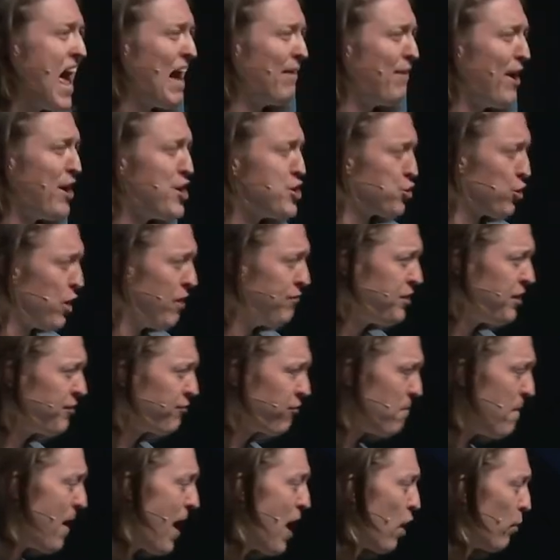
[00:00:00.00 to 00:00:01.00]
drifted from
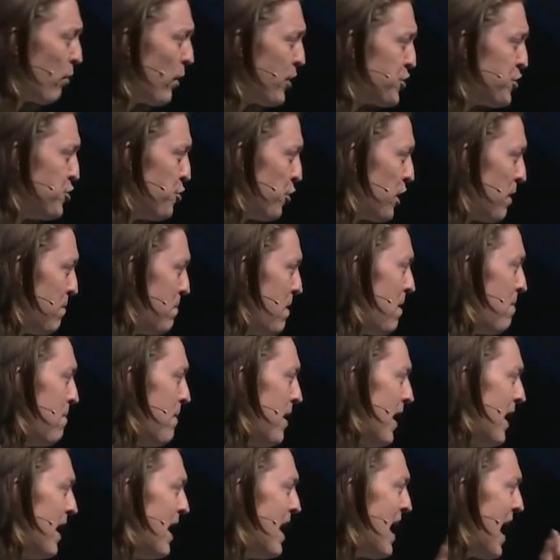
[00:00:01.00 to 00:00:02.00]
my original commitment?
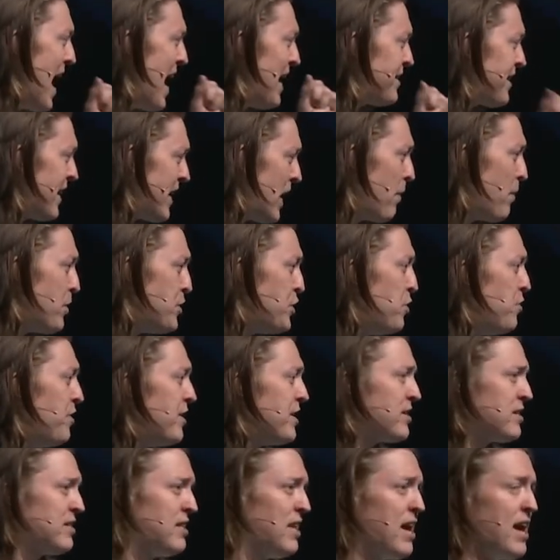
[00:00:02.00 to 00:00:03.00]
I said I would do this
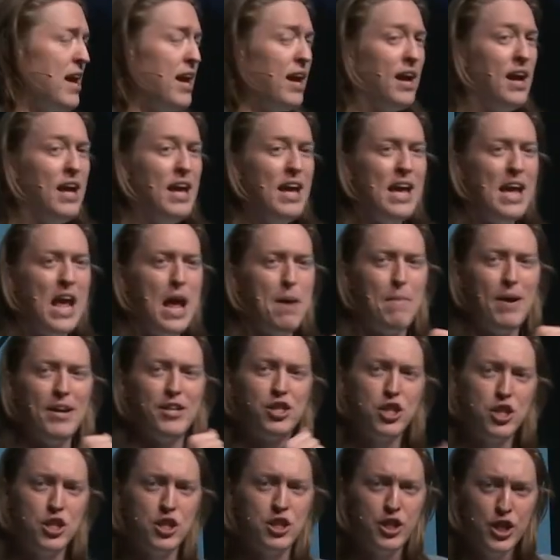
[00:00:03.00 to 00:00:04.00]
thing. Am I
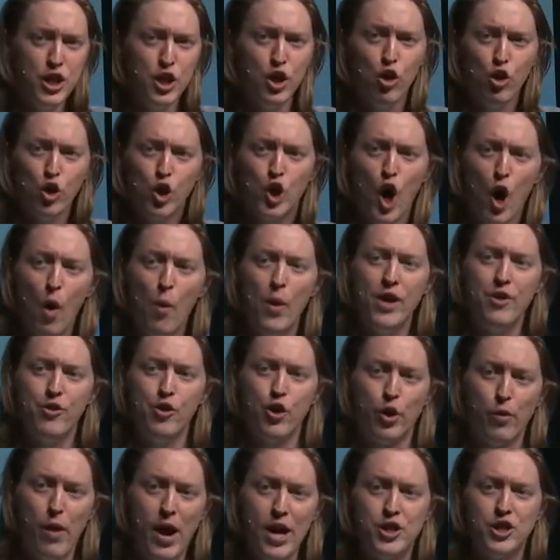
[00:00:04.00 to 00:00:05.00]
still going in the
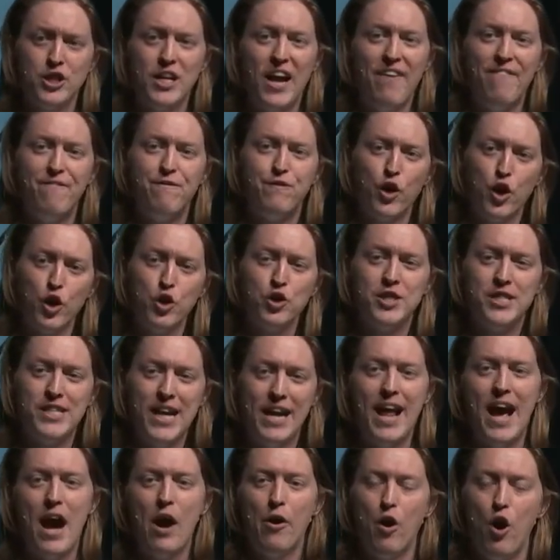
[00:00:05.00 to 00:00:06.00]
direction I first set
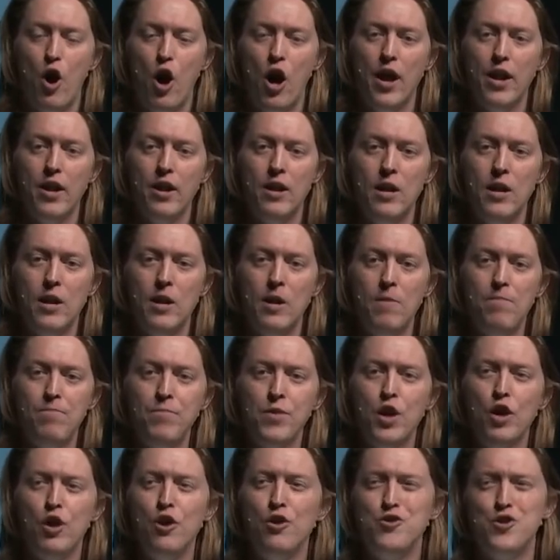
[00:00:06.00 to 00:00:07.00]
out on?
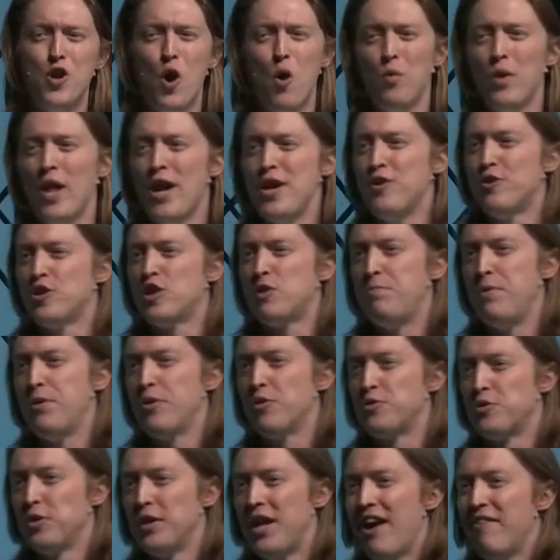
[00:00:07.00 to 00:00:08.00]
Don't let your
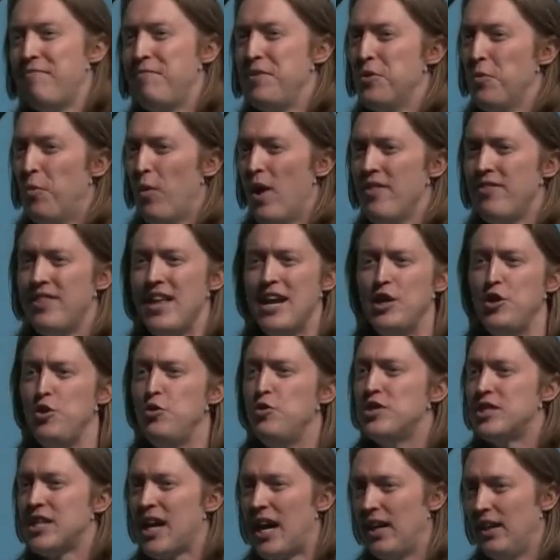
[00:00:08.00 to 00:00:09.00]
spiritual life be the one thing you just
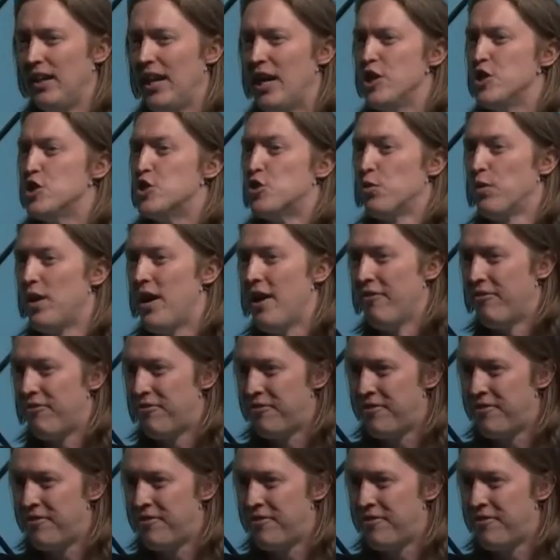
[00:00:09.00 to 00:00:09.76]
kind of let drift,